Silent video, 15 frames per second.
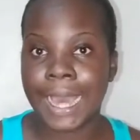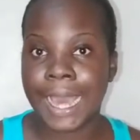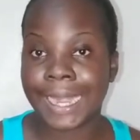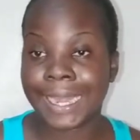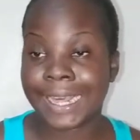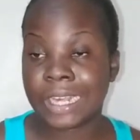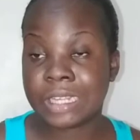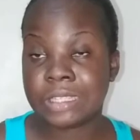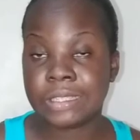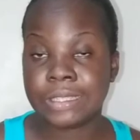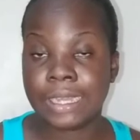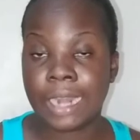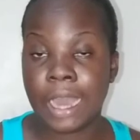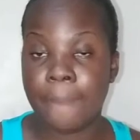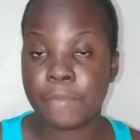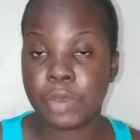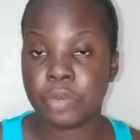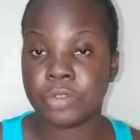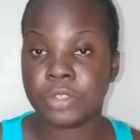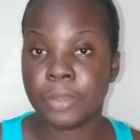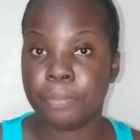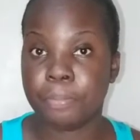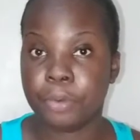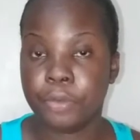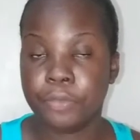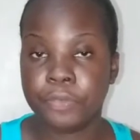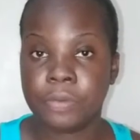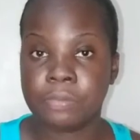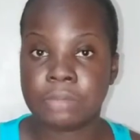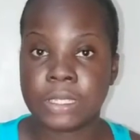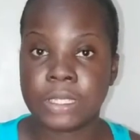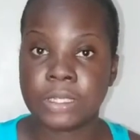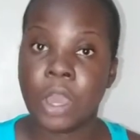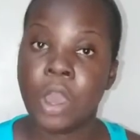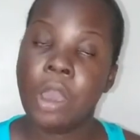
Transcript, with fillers: and yet still I'm using both for business.